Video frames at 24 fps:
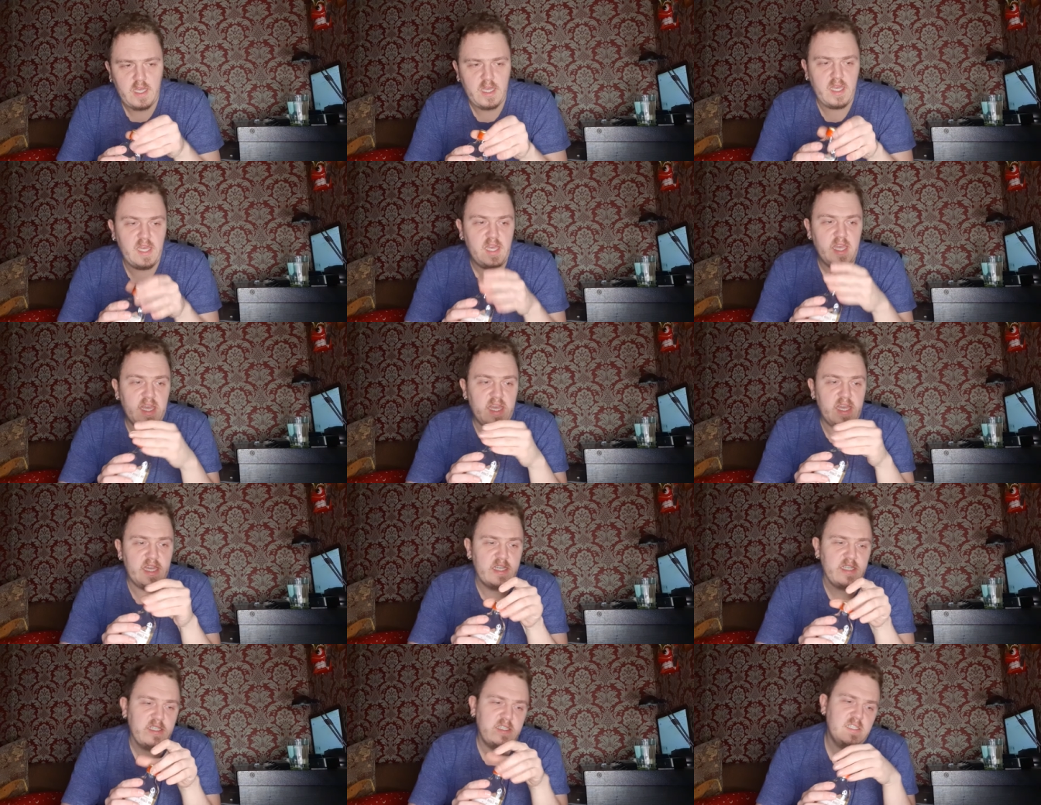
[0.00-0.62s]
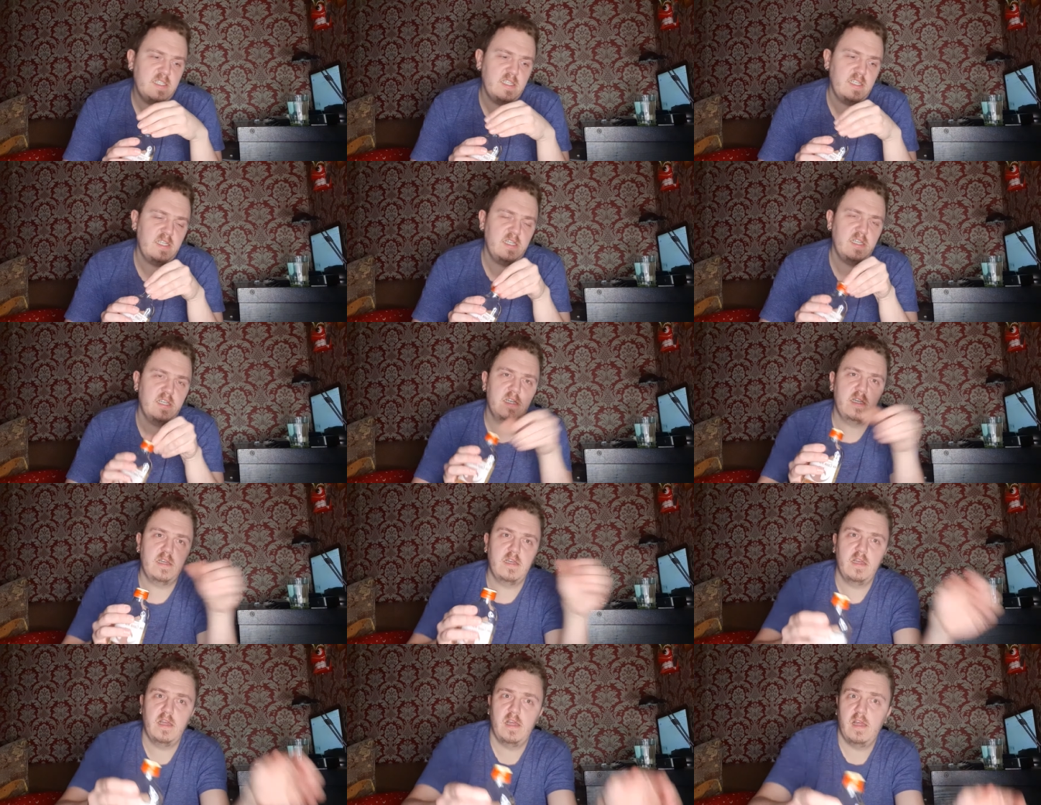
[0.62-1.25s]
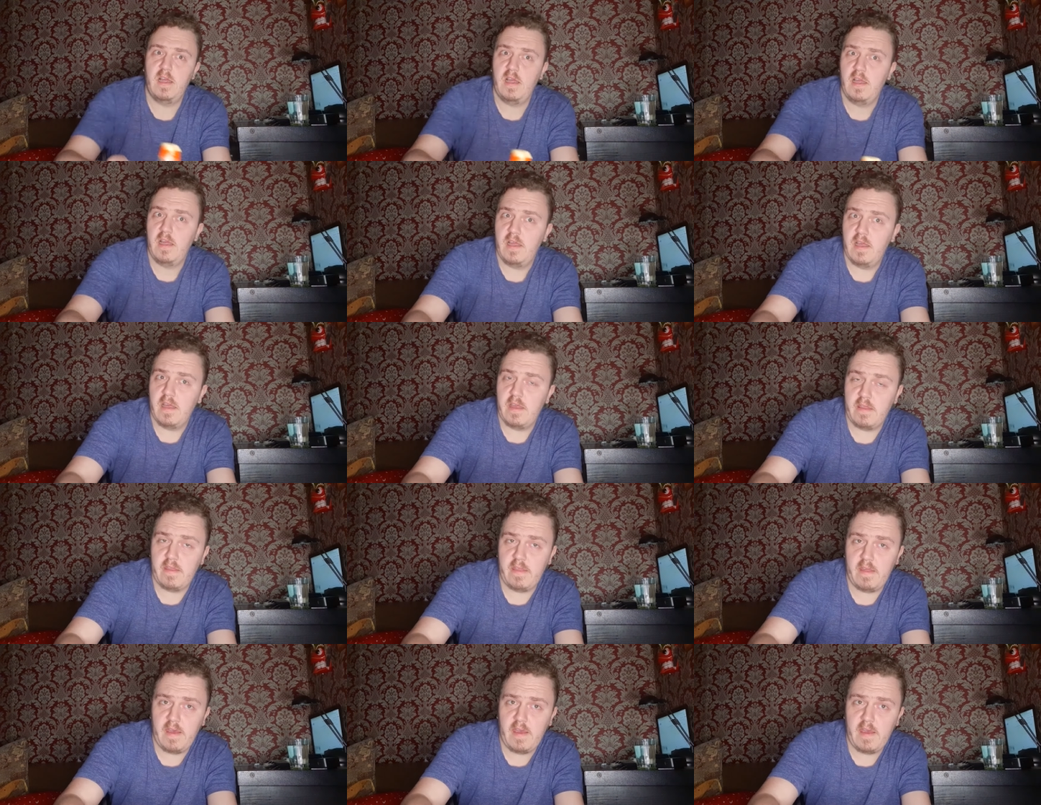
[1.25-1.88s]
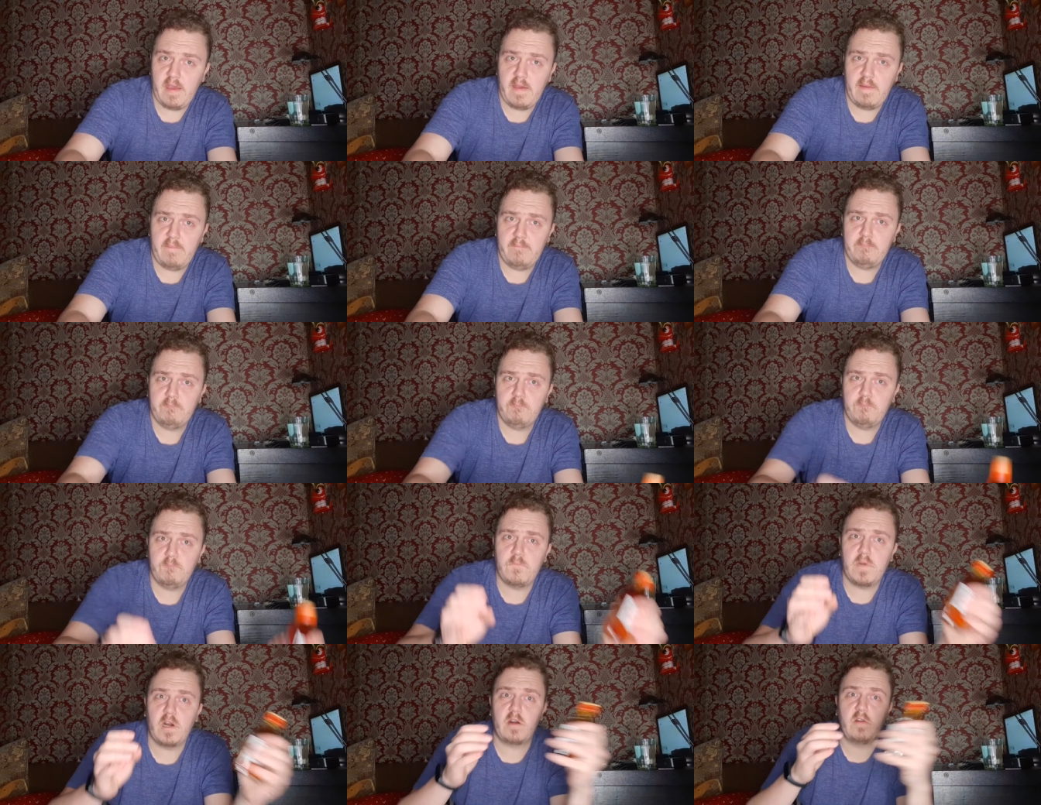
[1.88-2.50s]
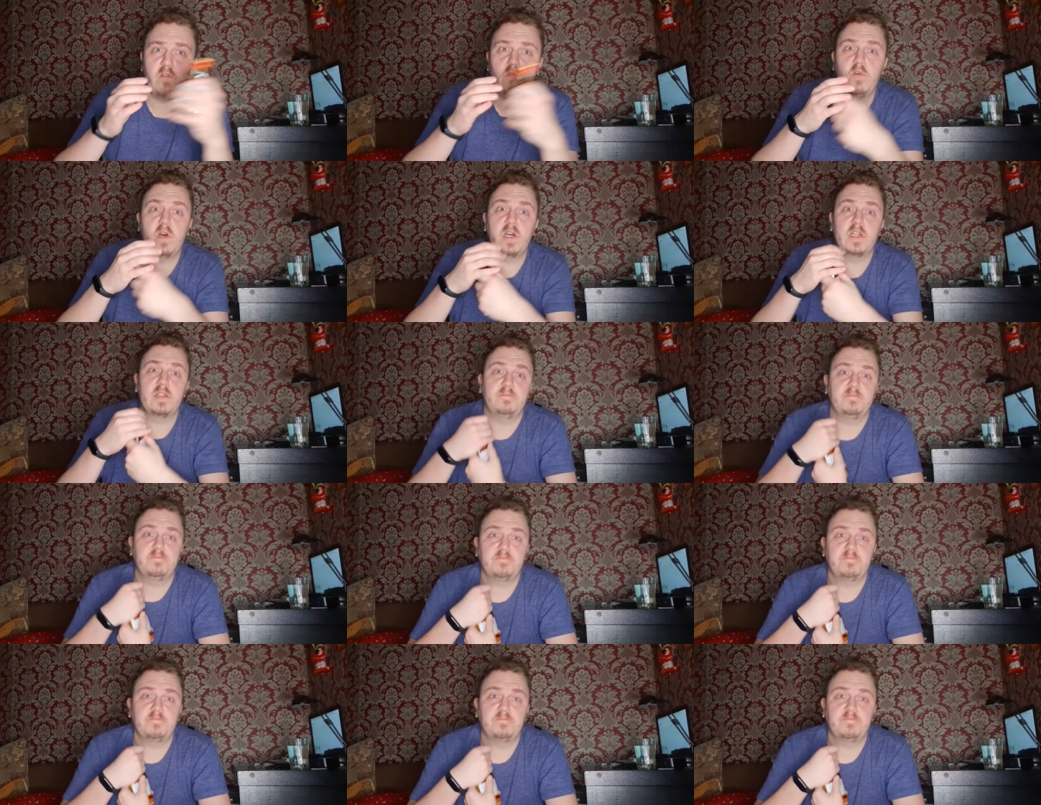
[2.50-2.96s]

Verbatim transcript: And the barrel one.